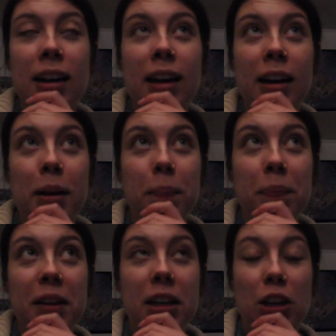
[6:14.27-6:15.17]

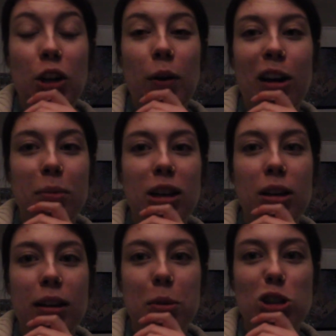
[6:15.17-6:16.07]
and you know how
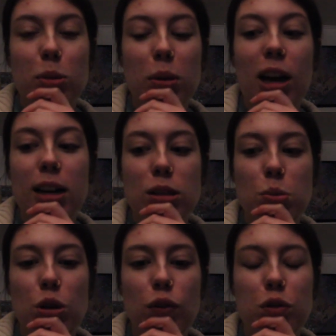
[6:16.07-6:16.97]
much the plot has
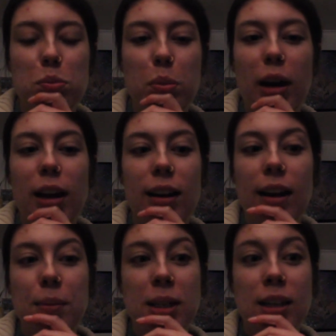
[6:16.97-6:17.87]
moved, but
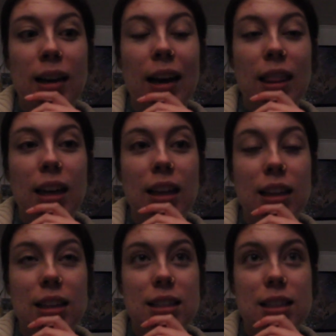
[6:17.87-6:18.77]
I mean, I think
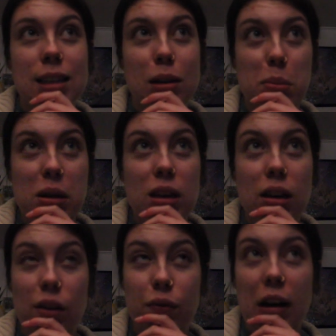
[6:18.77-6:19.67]
that this is going to be
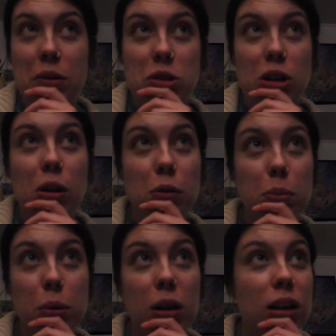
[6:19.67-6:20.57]
a 5-star
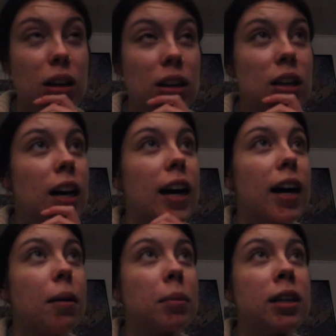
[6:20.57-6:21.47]
book.
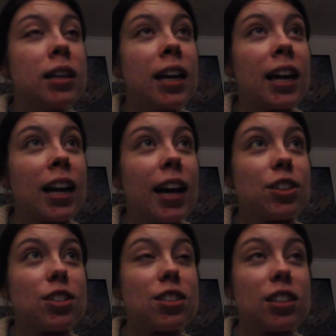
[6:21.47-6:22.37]
And I